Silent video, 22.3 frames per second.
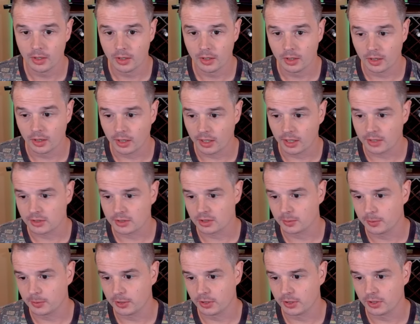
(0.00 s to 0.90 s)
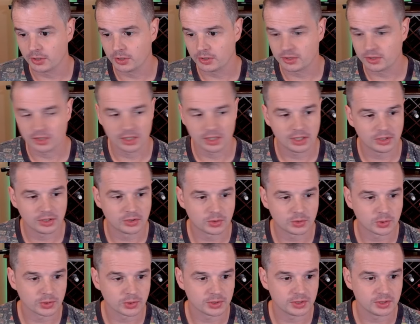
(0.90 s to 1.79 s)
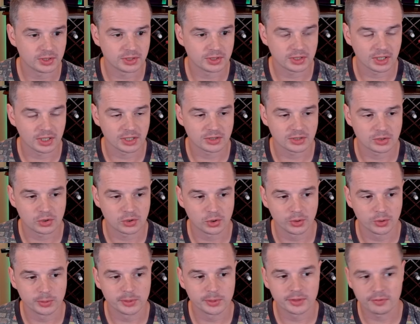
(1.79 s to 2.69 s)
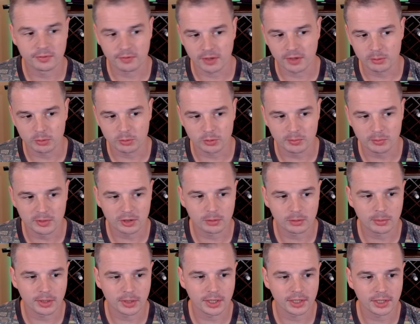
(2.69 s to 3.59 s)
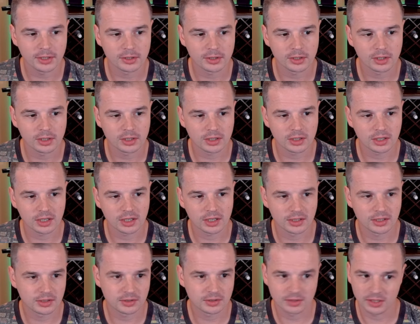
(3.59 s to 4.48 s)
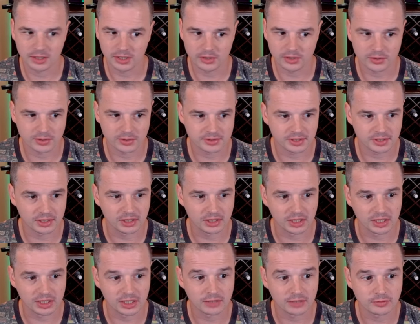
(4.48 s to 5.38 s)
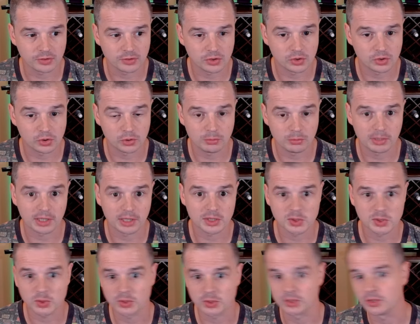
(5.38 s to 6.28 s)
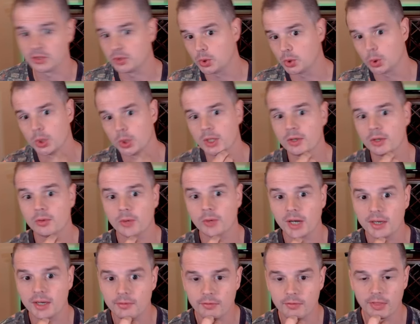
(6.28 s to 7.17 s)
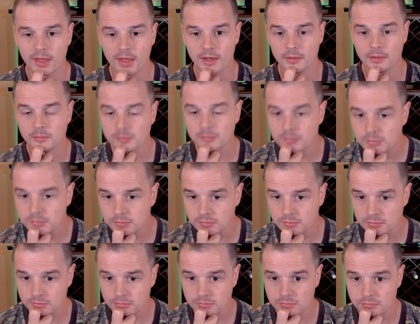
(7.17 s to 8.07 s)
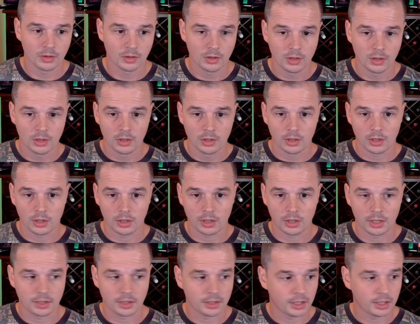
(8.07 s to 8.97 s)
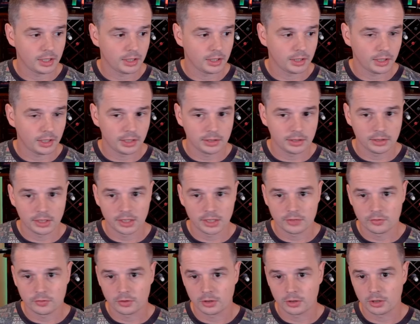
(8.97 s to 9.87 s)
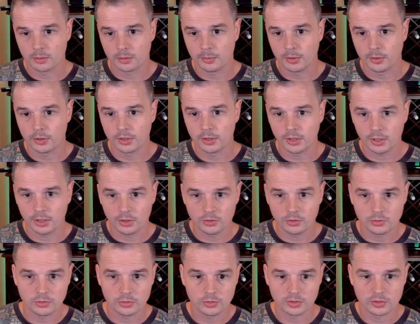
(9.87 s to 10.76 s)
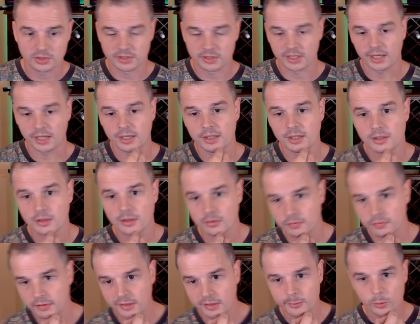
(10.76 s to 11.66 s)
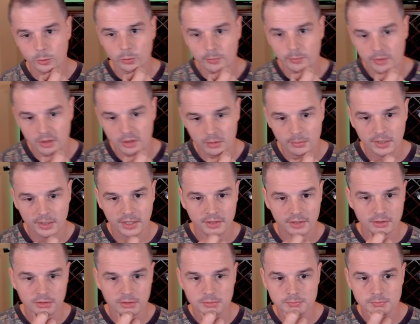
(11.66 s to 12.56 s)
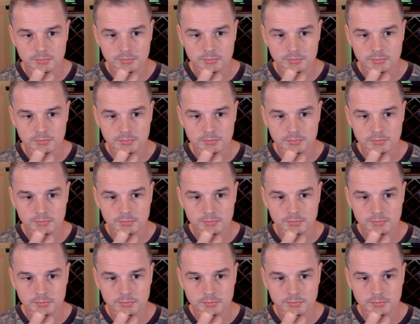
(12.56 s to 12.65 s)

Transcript: Alright, so opponent draws and discards 2 with Fabled Mirror Breaker. Interestingly enough, 2 mana sources to the grave there. Alright, and a land for our opponent into second Fabled Mirror Breaker.